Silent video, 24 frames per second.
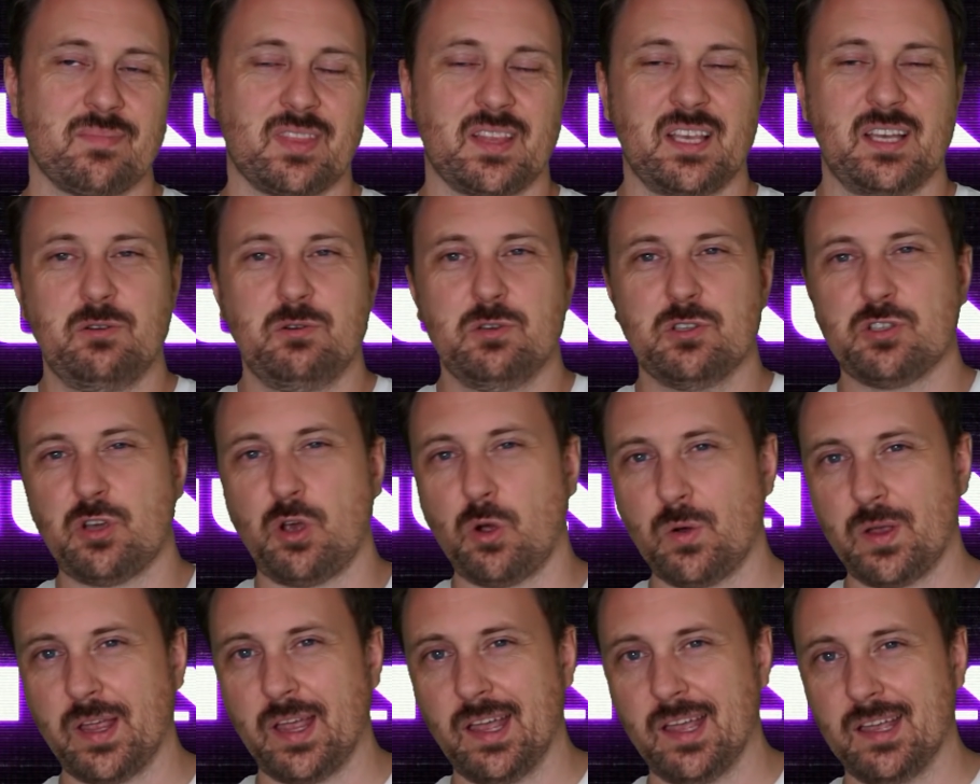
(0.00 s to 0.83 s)
it was
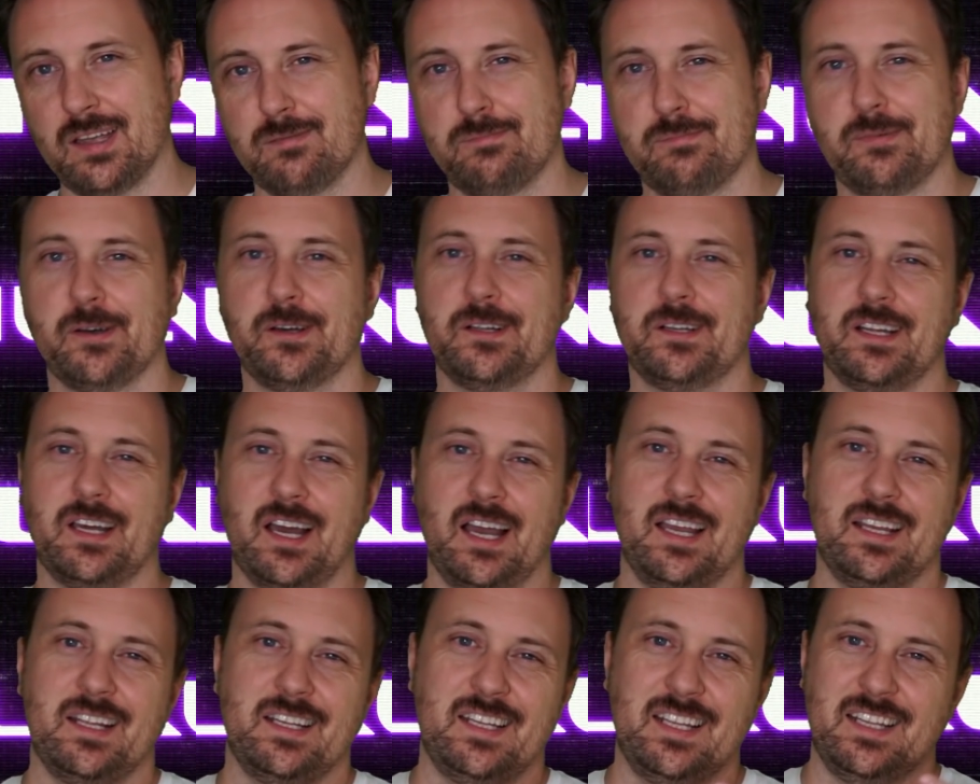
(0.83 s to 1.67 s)
okay, but
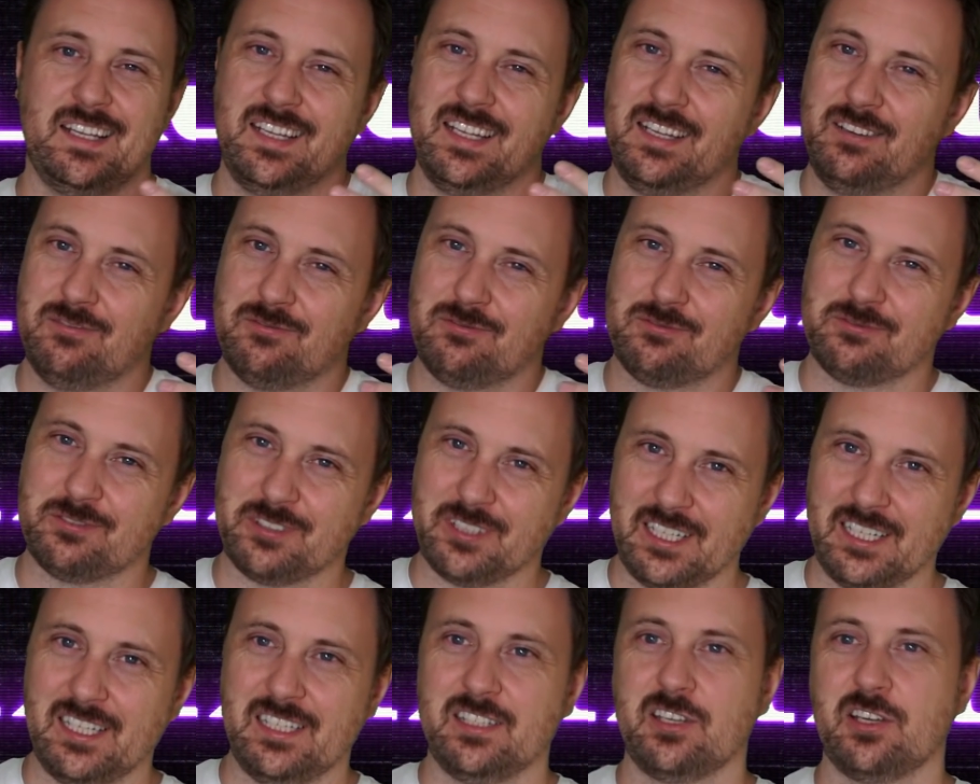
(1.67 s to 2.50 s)
it didn't
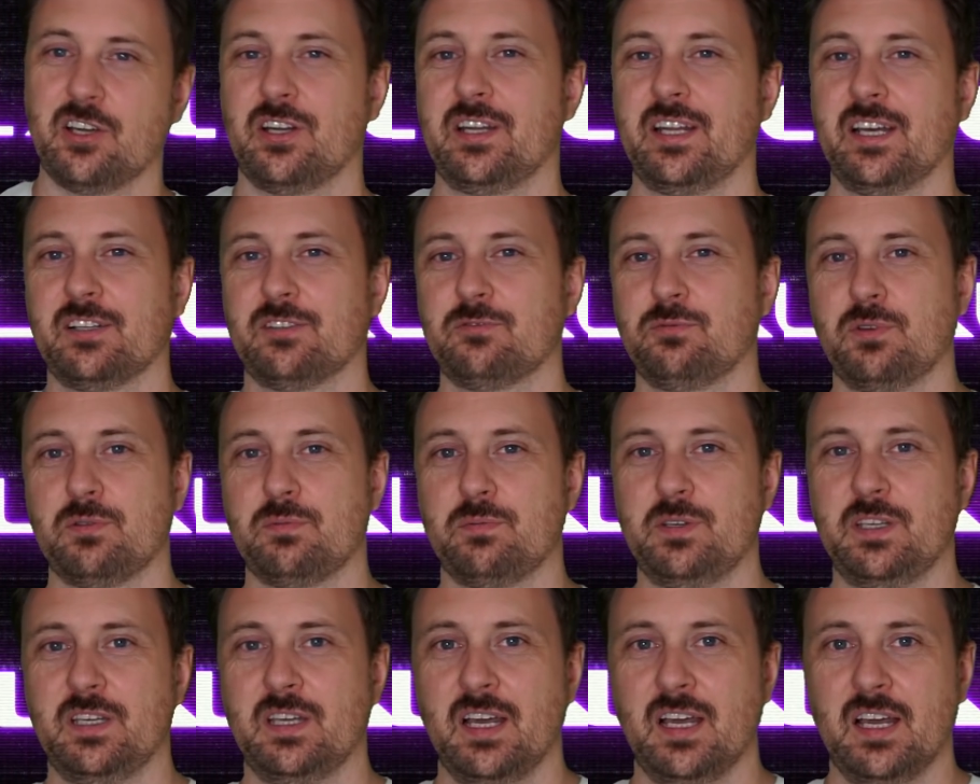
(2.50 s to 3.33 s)
really connect with
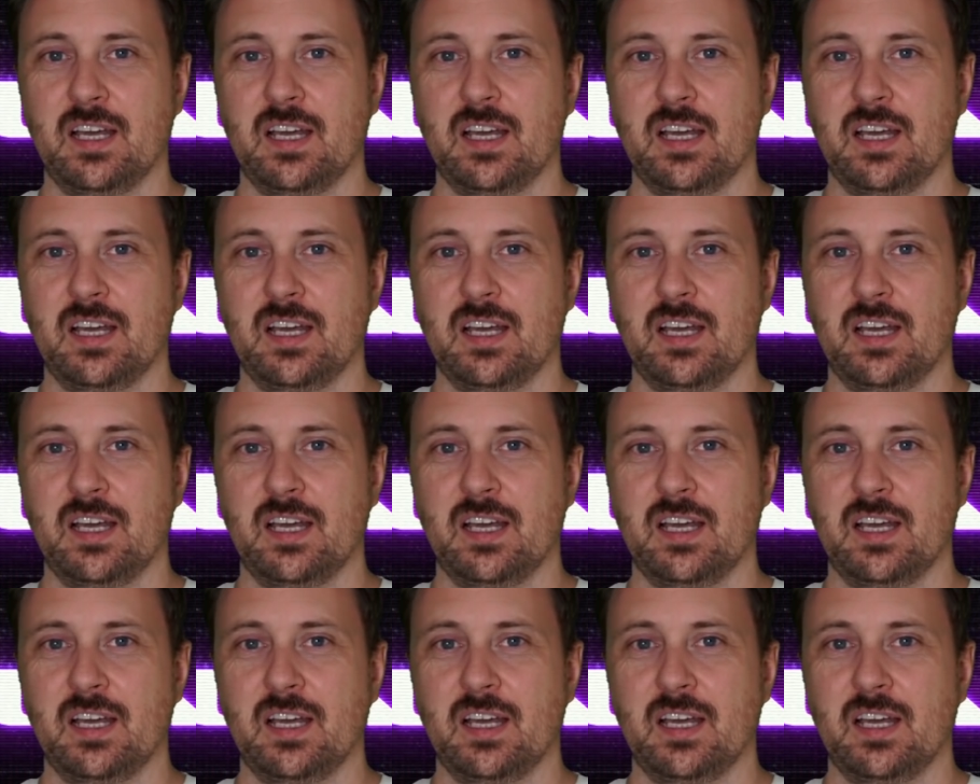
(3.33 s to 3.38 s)
me,